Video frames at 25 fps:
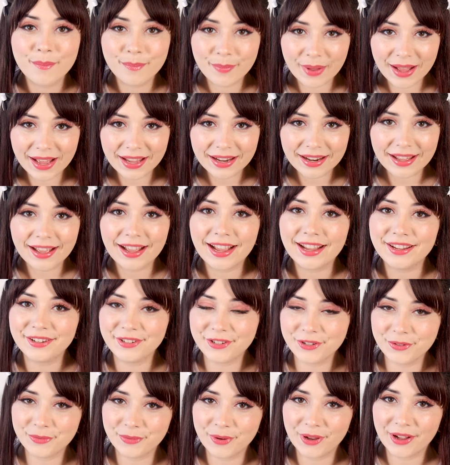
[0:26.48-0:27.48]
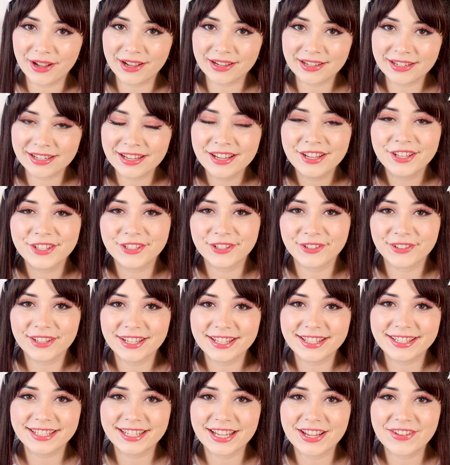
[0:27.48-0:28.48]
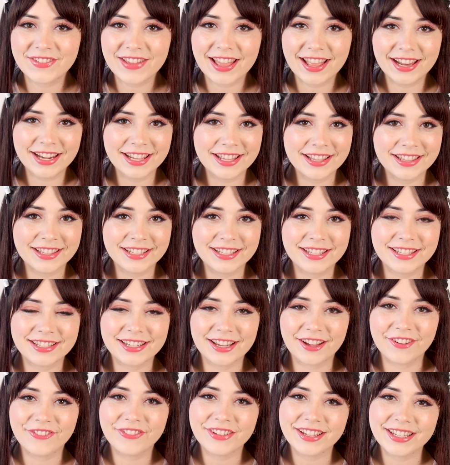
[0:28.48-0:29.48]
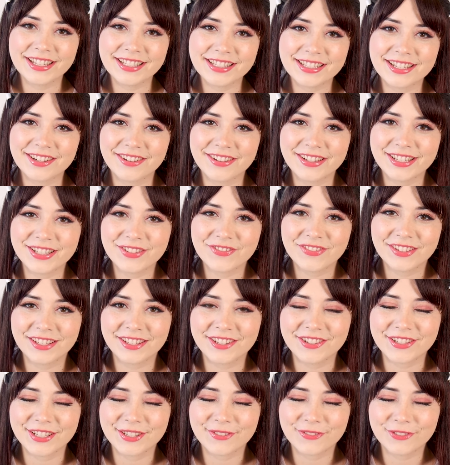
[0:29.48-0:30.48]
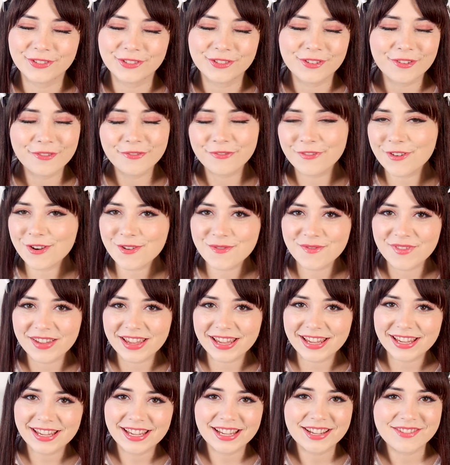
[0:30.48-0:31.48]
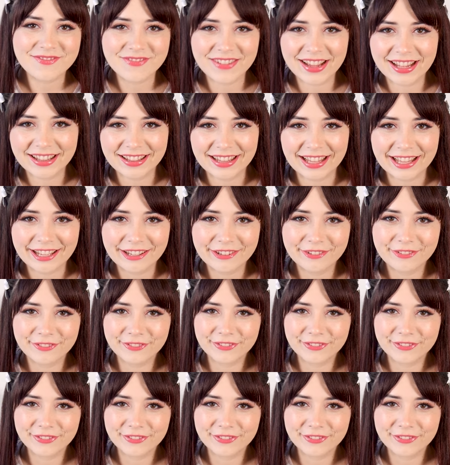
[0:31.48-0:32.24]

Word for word: but I do work so let's see if any of this stuff is going to be useful for me in my life.